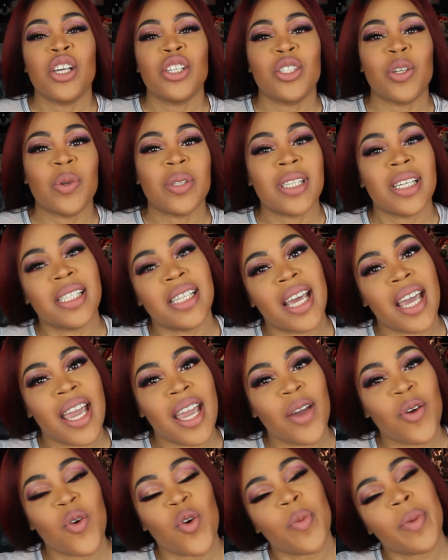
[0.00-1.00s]
So
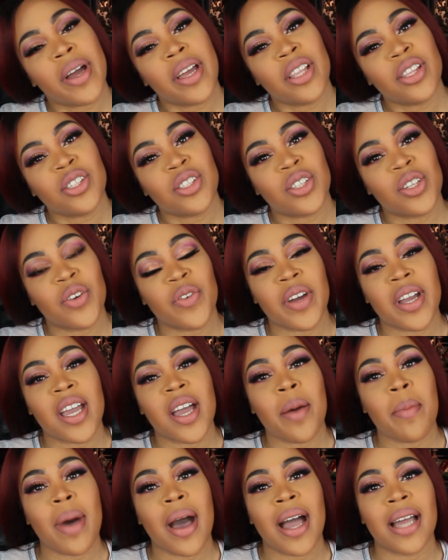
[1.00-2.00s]
today on my
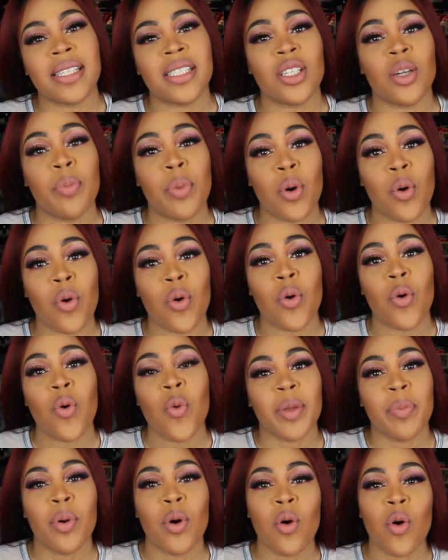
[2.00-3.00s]
Instagram I did a
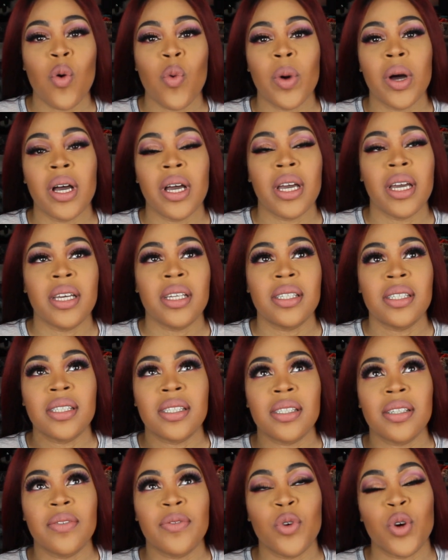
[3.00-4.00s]
poll. The poll
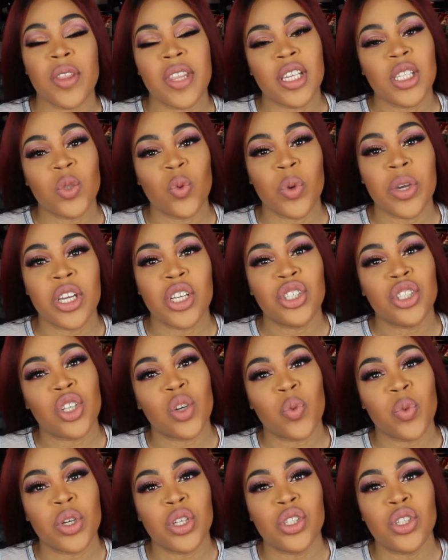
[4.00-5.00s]
was for this week,
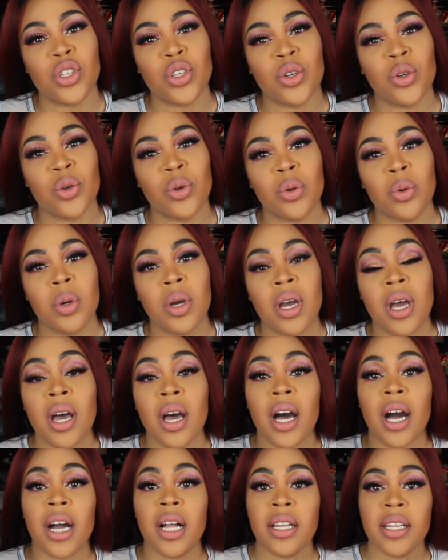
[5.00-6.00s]
should we do
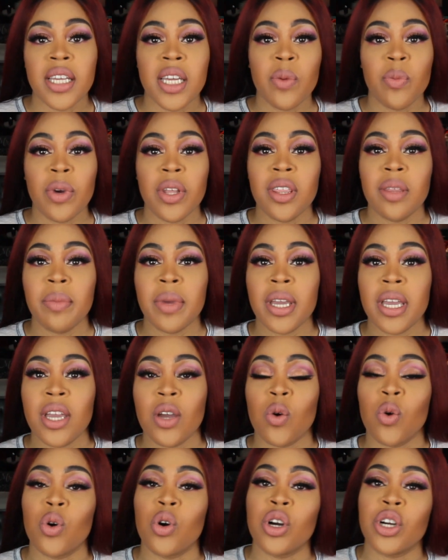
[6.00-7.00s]
a clean with
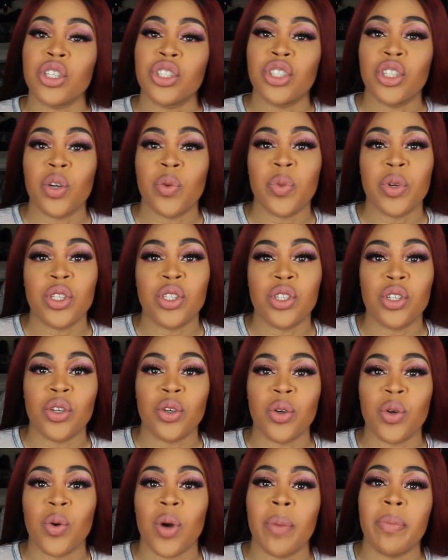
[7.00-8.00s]
me or should we
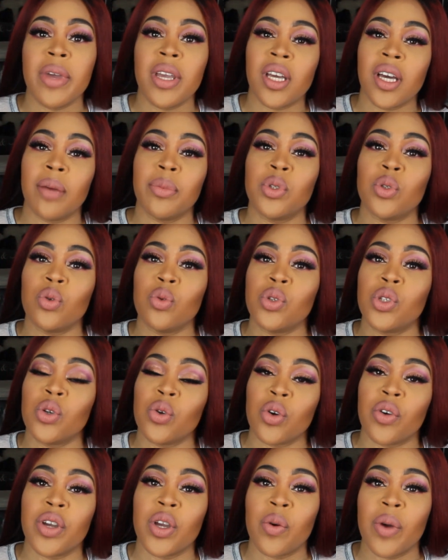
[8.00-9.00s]
do a makeup
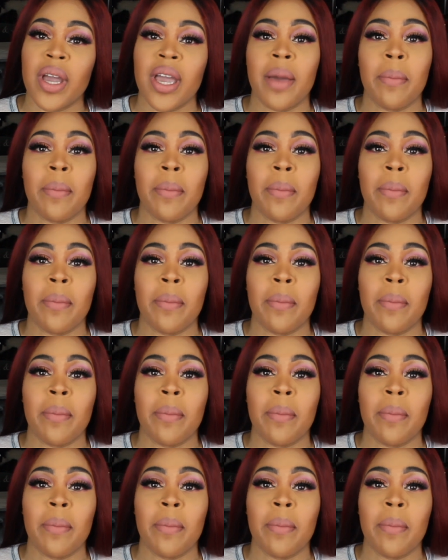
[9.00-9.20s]
tutorial?